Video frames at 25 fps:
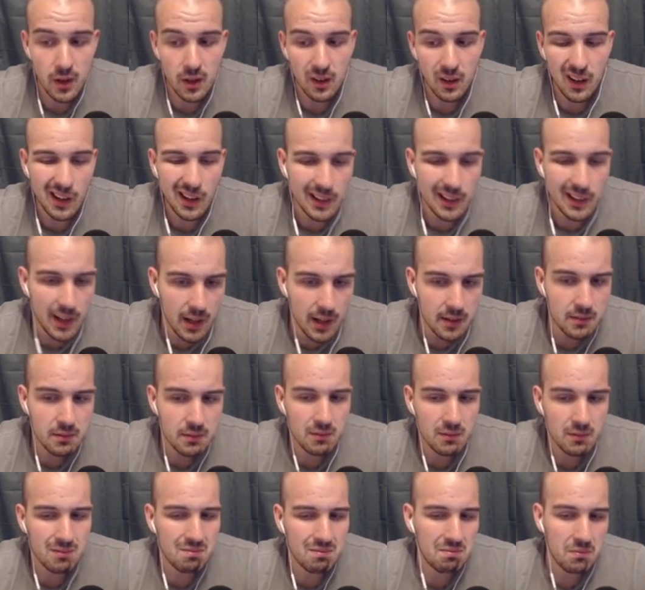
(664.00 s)
Again,
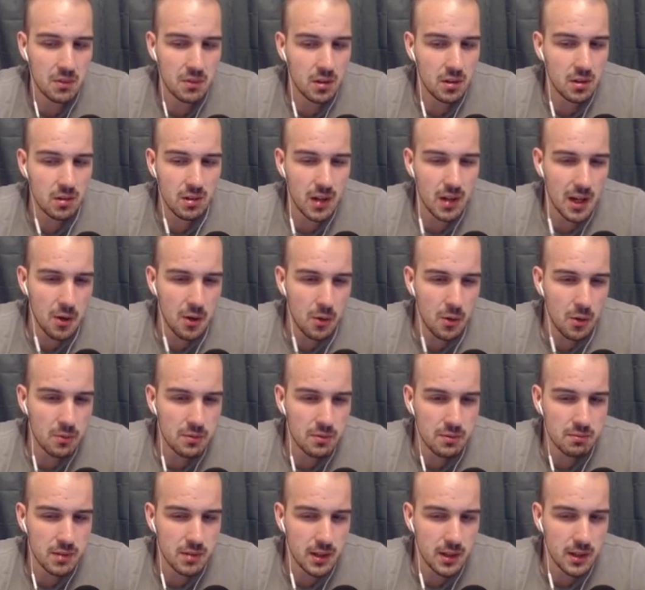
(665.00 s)
I don't
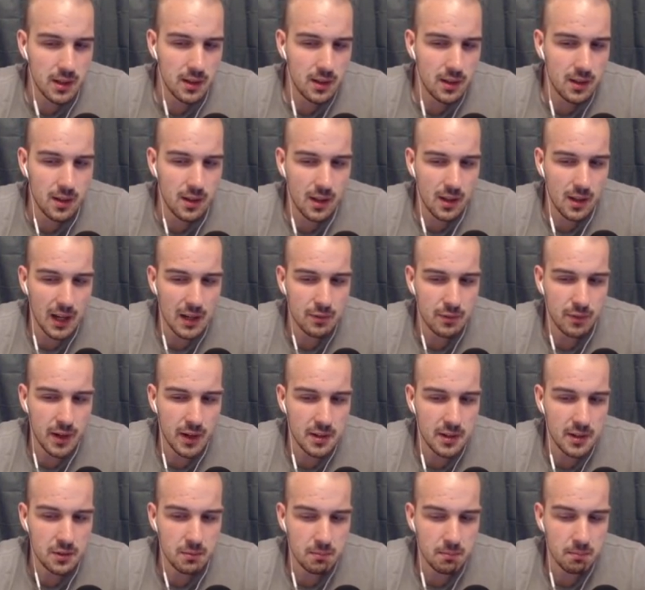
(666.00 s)
think I
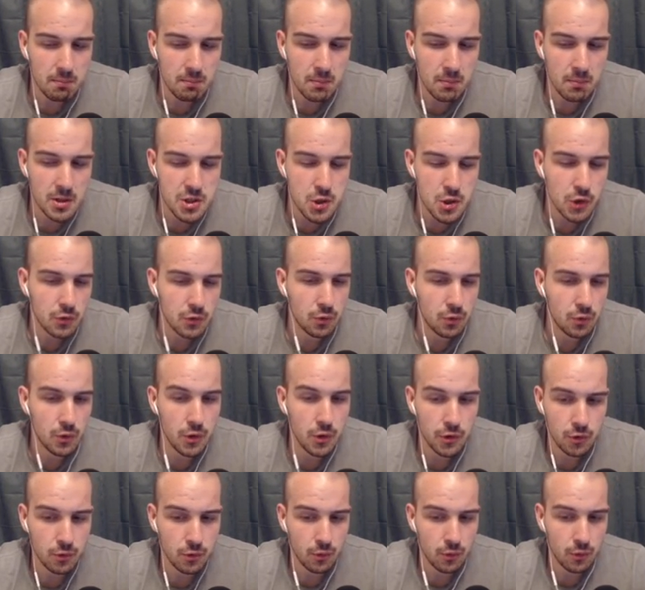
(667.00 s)
find much
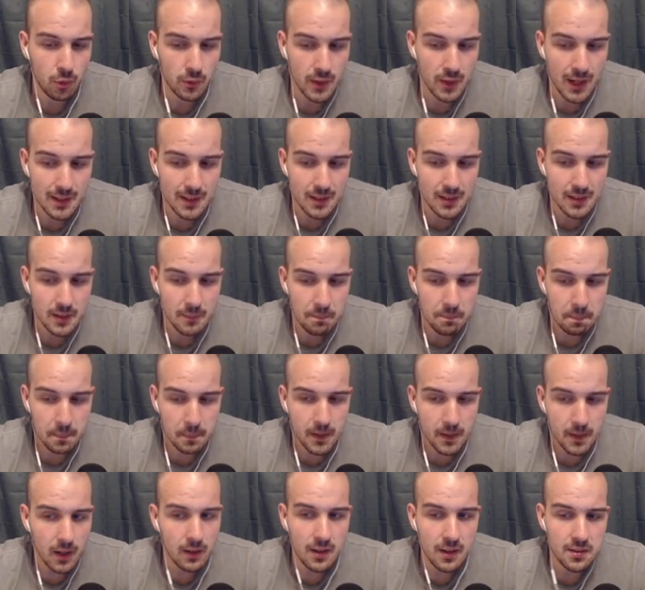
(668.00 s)
use of all that,
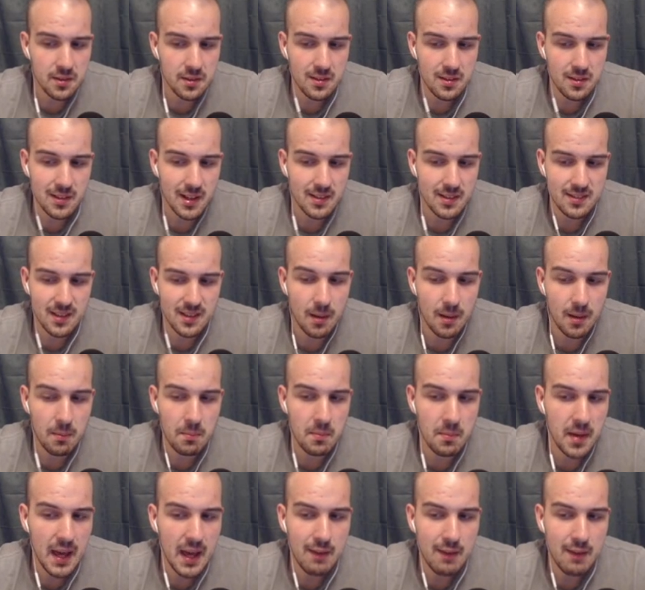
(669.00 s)
unless it's like
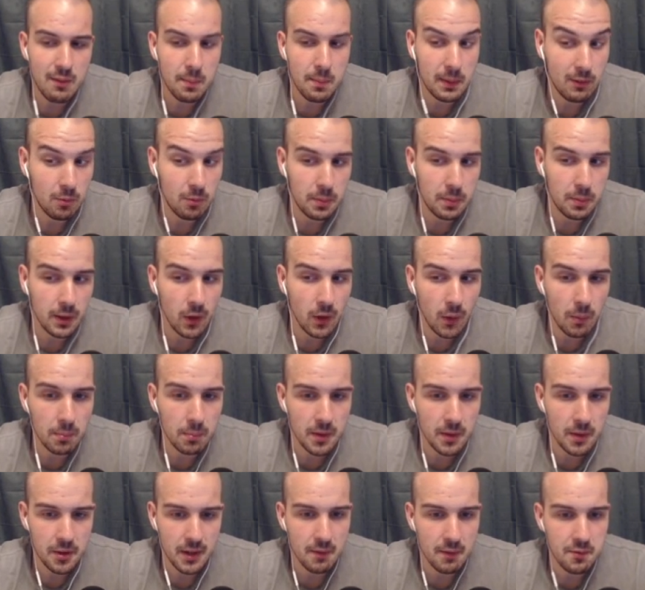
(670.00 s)
some heavy PvP
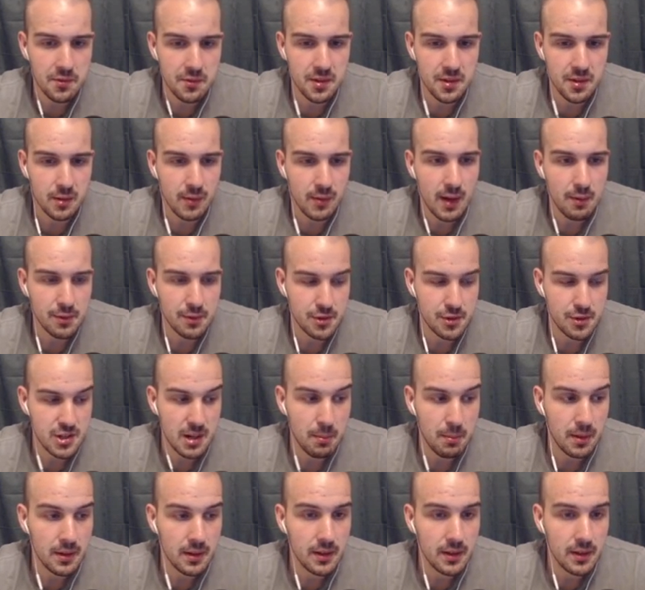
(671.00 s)
combo that you have to survive as a
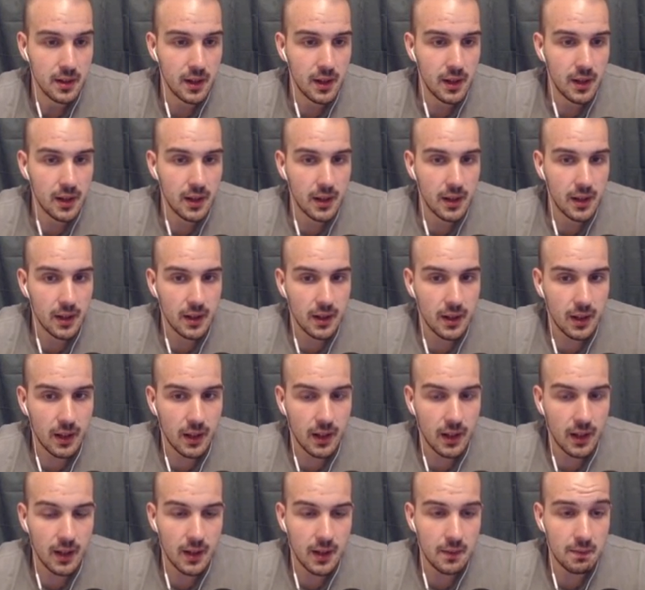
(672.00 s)
shaman.
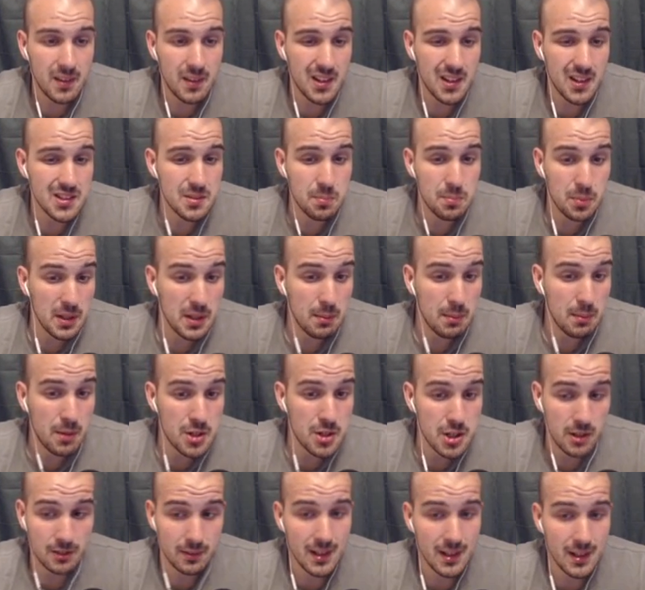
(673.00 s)
And that's pretty much it.